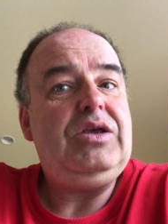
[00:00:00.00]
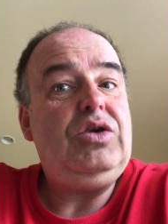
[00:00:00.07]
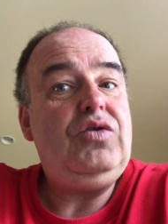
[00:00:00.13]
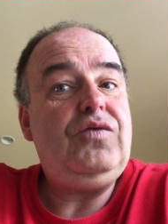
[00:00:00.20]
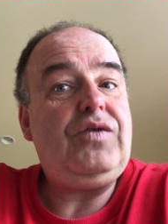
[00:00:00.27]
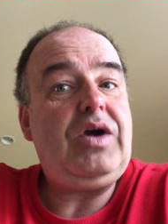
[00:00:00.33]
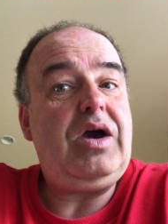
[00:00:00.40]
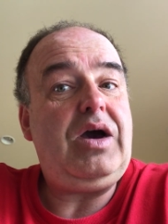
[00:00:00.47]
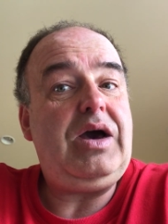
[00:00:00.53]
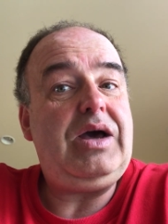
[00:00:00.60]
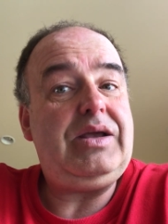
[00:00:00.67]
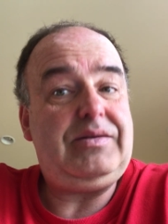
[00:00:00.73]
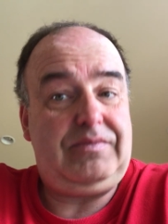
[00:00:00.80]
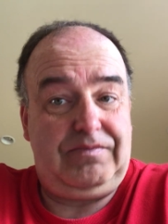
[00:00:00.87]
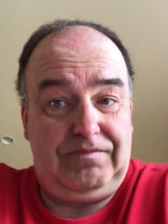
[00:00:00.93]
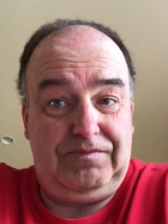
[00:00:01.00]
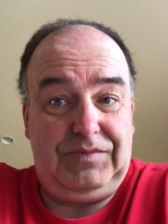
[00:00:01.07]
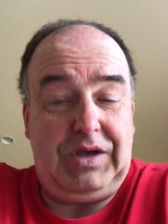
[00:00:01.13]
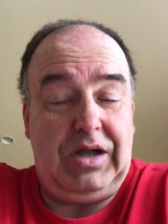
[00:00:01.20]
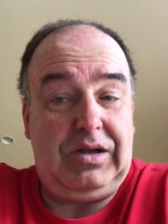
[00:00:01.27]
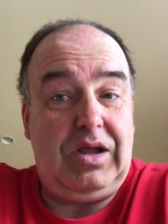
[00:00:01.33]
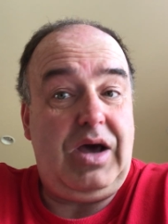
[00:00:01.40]
you've got
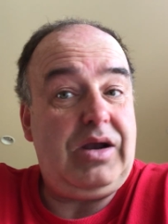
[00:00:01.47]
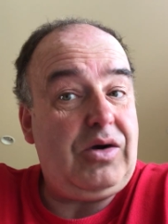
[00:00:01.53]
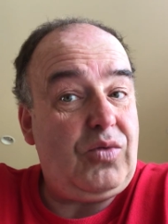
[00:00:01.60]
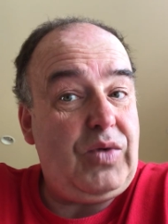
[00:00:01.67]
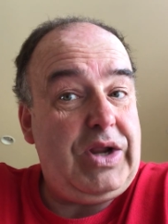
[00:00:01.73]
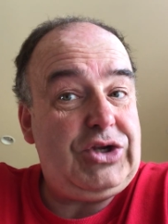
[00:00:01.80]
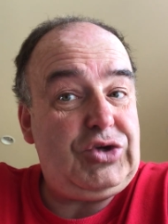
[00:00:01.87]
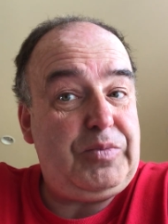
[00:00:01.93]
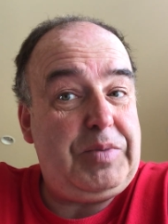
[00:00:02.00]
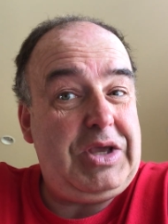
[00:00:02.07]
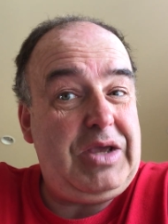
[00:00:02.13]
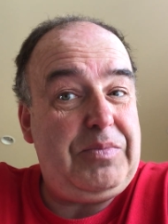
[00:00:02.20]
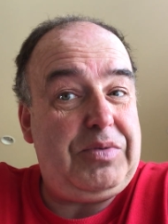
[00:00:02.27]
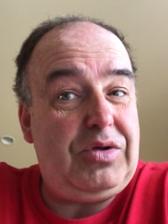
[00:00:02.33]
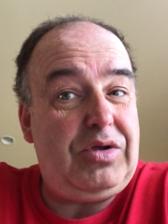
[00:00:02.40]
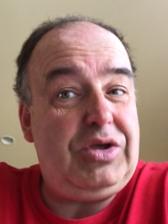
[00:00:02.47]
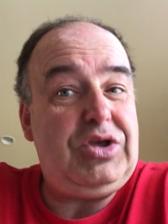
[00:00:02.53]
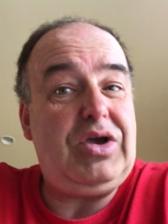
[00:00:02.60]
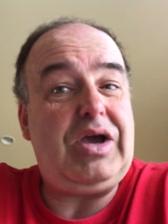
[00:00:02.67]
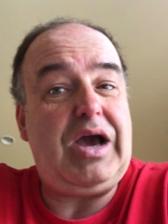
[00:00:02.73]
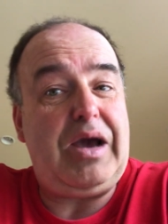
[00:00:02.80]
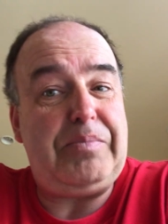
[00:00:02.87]
a lot of rich people,
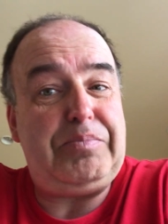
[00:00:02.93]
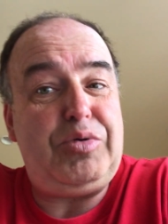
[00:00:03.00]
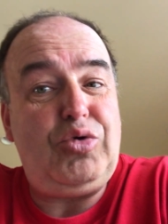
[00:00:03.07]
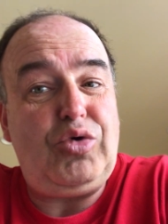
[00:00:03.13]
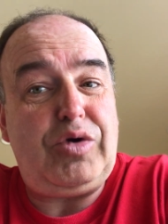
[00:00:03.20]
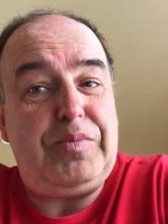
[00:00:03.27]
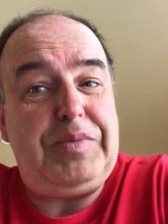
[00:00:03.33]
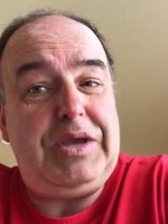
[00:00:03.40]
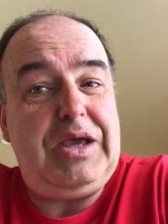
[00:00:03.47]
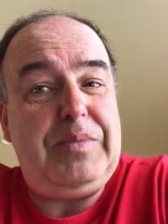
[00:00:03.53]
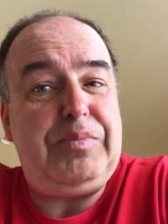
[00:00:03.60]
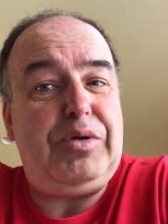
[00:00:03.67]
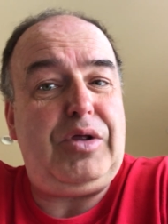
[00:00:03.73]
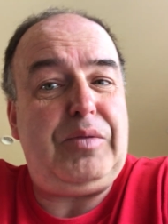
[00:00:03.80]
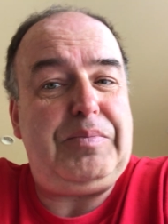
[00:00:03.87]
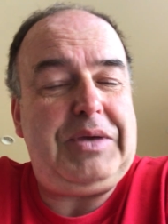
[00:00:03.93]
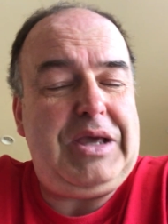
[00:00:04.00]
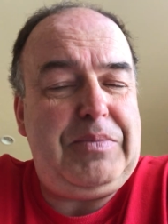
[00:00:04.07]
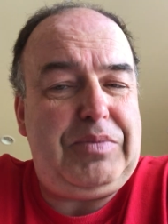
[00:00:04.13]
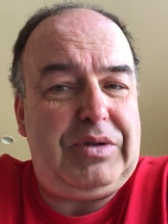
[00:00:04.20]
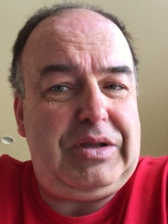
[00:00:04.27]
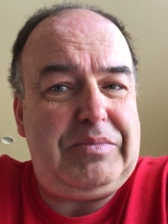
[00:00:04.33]
you got poor people,
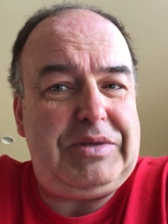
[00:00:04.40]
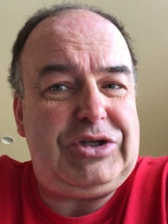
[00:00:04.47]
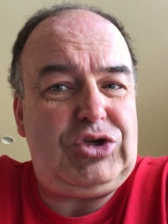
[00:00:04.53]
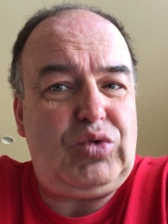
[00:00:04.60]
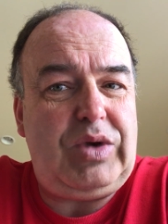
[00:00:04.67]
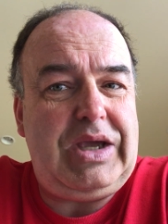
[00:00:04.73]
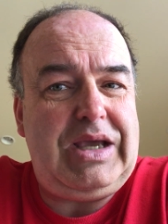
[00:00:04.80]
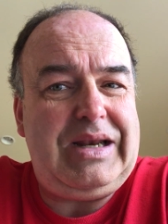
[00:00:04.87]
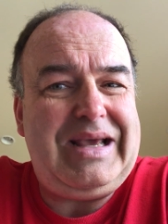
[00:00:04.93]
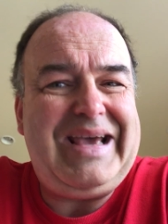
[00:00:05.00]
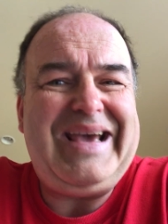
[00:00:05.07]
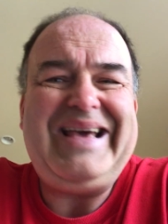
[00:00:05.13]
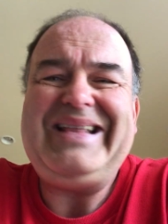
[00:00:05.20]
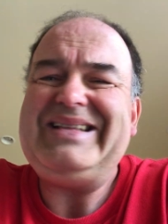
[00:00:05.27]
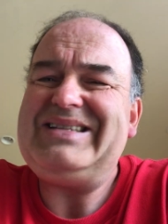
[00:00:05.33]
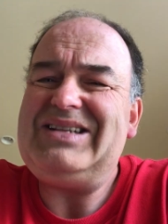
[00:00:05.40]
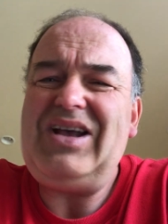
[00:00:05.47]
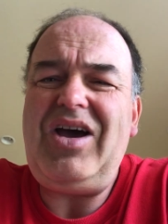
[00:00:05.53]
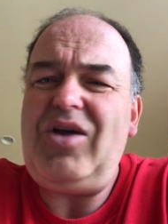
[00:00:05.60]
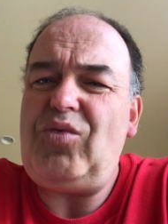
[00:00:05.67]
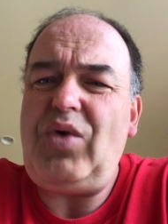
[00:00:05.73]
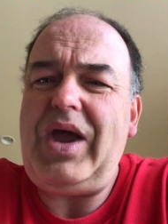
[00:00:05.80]
people in between. It's
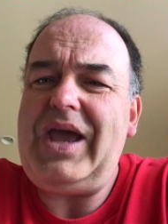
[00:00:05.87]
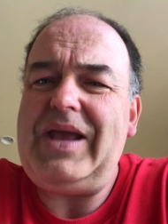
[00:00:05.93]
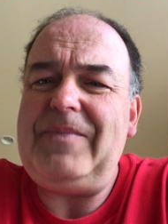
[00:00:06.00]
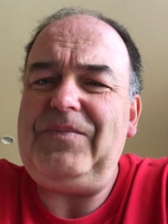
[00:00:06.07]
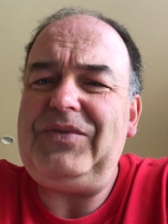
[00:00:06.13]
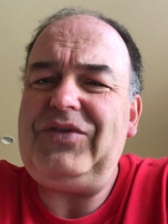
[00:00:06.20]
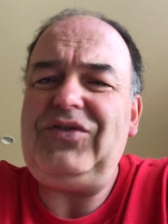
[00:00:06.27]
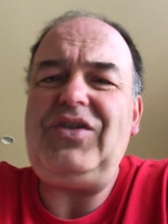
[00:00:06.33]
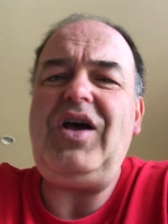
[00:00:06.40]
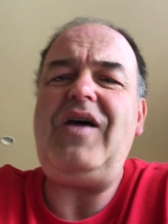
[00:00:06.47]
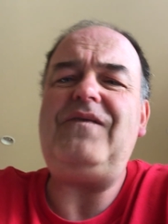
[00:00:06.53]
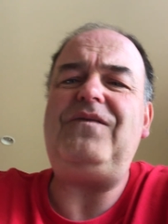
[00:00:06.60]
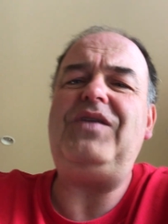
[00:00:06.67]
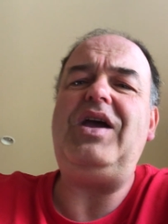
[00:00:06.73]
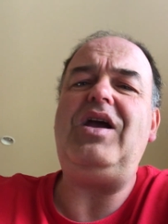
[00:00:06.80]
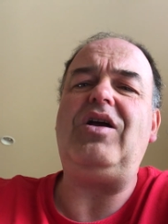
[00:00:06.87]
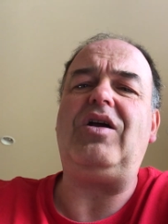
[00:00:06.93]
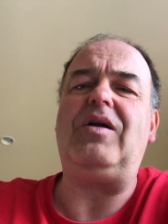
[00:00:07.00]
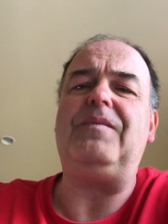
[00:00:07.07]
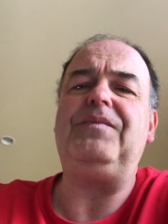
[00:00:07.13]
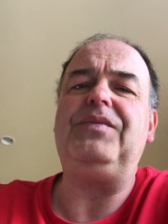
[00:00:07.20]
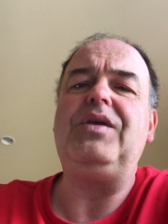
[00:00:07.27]
not right. It's not
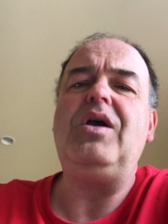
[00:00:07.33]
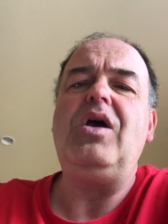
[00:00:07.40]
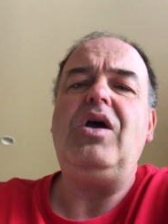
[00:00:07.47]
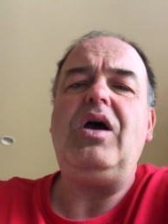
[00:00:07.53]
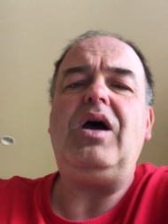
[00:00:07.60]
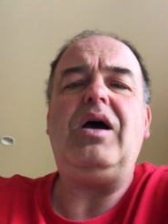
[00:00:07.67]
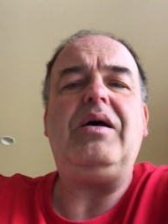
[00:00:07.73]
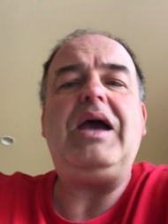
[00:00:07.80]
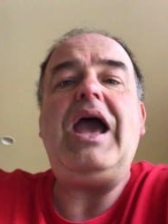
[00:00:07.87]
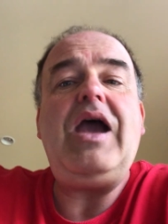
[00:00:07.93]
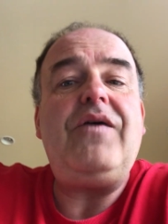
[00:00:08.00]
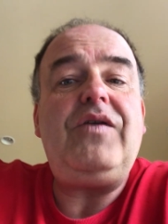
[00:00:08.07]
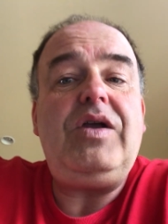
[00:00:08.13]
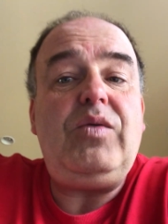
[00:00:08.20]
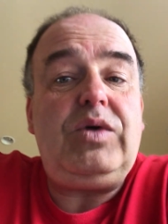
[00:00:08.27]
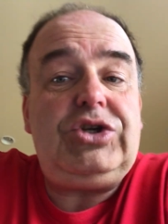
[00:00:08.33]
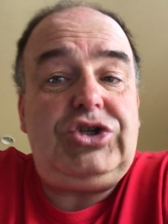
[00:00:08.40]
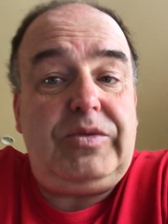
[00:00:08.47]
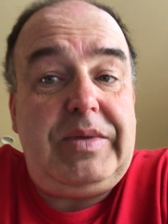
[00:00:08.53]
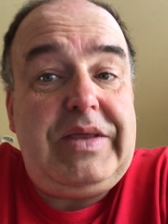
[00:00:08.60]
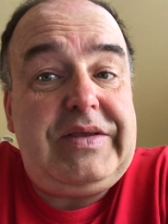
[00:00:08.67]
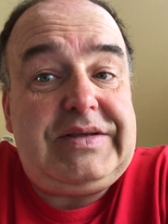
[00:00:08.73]
fair. Uh, everyone
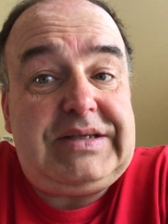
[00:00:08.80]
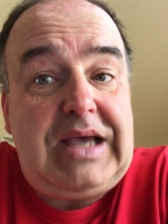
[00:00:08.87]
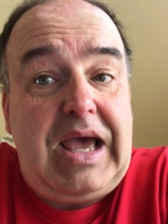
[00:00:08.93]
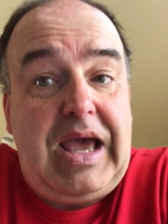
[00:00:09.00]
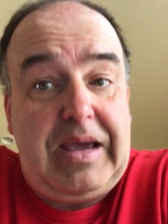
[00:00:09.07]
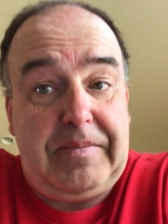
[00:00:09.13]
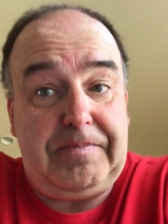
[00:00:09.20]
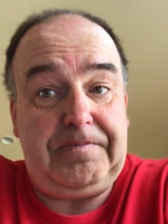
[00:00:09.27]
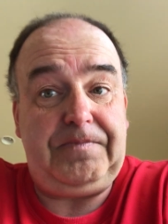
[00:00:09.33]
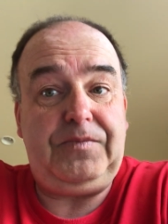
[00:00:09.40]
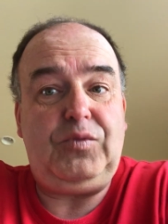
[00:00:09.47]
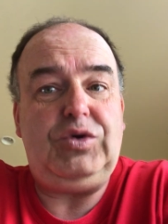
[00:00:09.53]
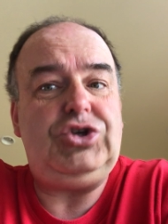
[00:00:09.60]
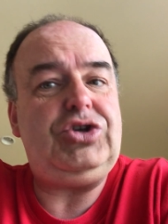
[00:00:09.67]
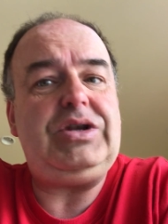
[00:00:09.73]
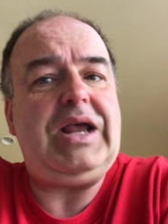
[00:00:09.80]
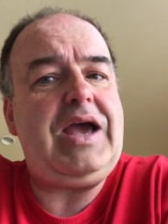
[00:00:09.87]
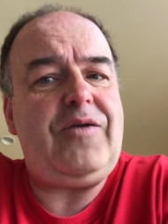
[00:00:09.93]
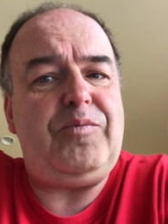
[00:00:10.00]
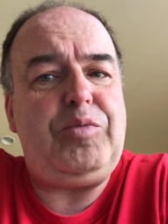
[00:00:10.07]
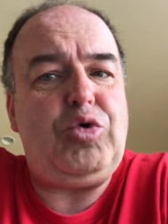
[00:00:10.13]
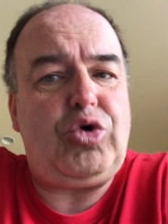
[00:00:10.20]
should be the same. We shouldn't
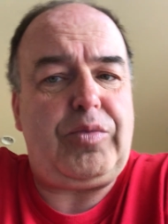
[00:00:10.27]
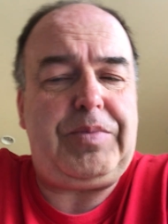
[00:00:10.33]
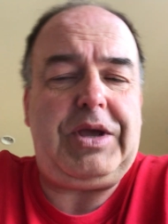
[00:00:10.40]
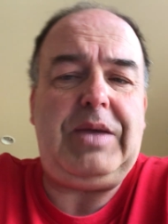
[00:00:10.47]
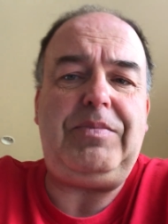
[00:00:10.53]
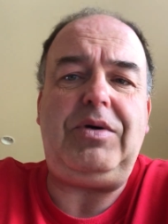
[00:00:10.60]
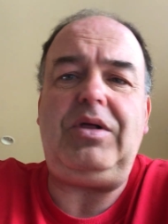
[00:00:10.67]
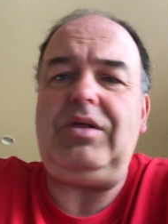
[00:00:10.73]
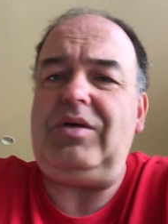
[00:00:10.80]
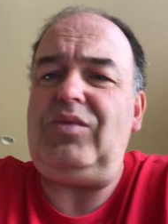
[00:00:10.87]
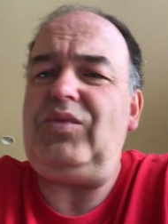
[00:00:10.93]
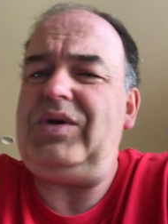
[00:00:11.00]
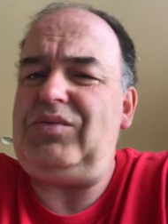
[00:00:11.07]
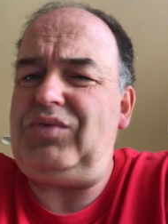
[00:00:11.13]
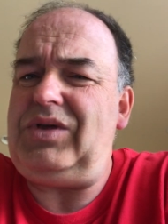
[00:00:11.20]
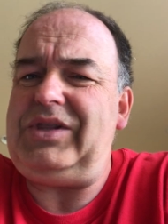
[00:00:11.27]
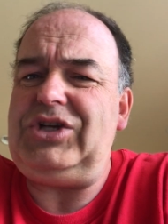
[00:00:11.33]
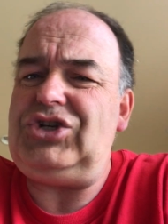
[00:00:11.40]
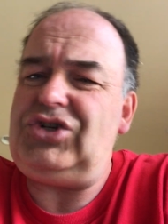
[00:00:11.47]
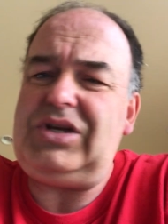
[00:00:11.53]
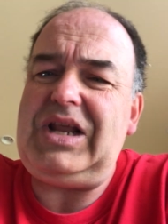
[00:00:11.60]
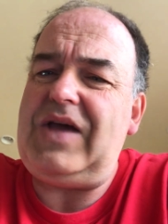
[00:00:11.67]
have poor people, and we really
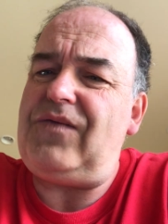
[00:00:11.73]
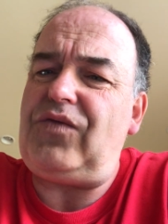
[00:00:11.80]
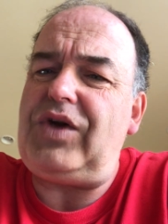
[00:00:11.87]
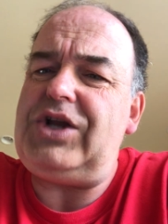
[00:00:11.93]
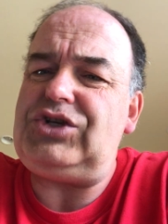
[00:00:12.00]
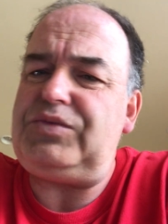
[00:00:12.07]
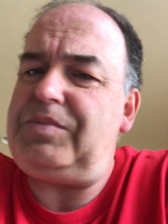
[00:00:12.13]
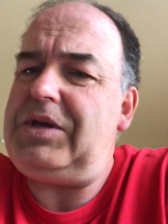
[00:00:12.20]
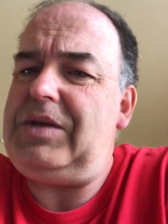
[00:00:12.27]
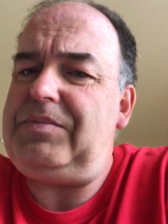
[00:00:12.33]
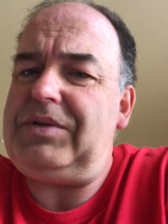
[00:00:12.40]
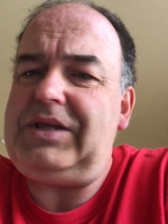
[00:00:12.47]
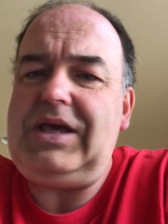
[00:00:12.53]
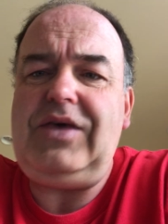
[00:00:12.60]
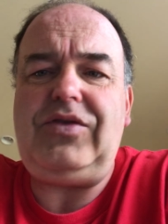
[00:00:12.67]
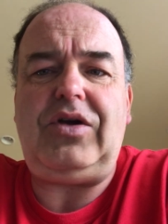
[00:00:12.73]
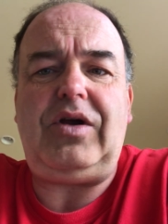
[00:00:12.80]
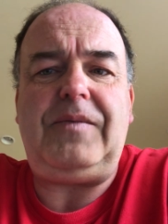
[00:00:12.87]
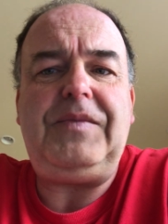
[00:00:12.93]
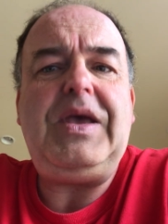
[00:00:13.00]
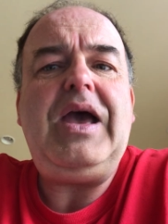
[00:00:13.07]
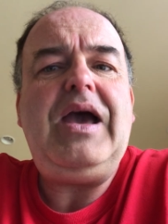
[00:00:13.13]
shouldn't have rich people
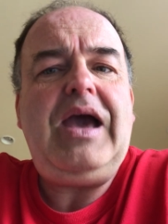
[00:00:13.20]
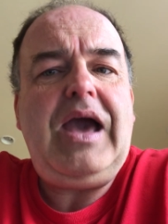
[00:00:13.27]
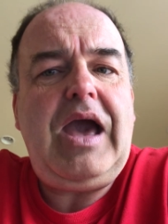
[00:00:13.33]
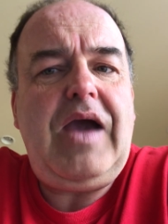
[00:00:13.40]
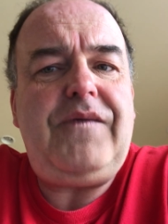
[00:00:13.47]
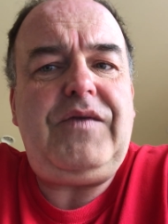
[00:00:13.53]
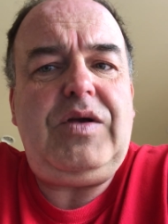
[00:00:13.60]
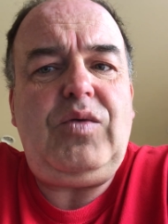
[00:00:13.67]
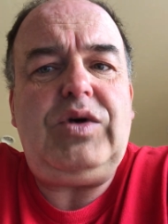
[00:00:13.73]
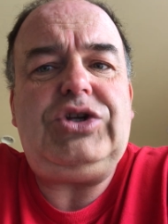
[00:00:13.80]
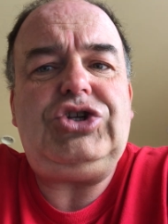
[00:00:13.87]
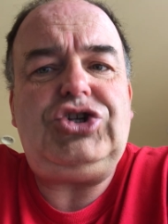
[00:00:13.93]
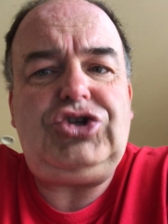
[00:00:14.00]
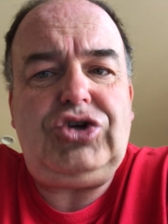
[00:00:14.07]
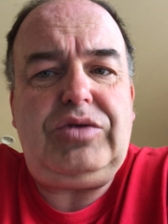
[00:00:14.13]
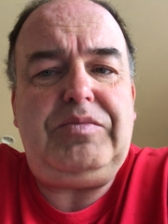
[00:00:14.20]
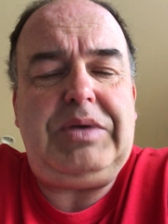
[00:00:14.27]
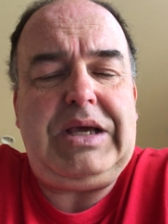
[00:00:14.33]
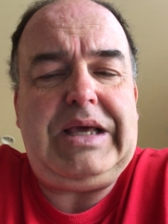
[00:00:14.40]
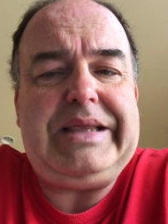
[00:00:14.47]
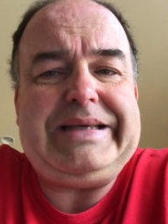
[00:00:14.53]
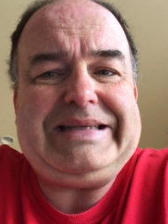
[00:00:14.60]
either. Everyone should
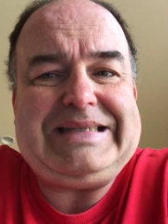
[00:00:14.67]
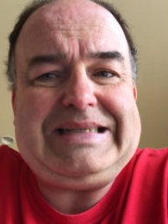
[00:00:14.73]
be the